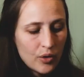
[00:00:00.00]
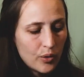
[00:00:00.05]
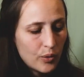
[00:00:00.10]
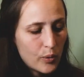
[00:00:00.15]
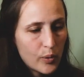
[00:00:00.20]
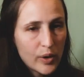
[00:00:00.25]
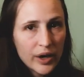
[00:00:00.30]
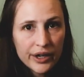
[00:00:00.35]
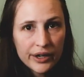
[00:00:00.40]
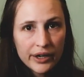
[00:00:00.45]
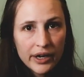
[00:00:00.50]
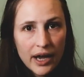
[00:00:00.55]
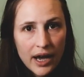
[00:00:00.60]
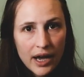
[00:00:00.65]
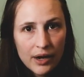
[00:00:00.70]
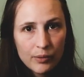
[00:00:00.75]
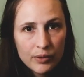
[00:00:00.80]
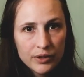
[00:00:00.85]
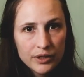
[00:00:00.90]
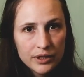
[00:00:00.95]
where
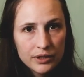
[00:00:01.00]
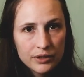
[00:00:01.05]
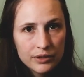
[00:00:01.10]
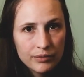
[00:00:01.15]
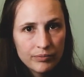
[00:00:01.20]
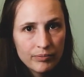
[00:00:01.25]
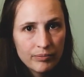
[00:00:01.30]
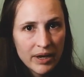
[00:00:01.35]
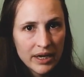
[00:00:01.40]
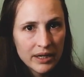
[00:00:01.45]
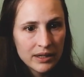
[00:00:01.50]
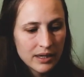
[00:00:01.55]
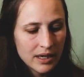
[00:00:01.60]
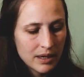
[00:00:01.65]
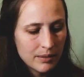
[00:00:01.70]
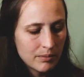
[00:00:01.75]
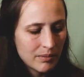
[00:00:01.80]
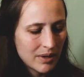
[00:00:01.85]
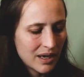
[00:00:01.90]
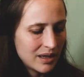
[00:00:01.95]
I wanted to make them,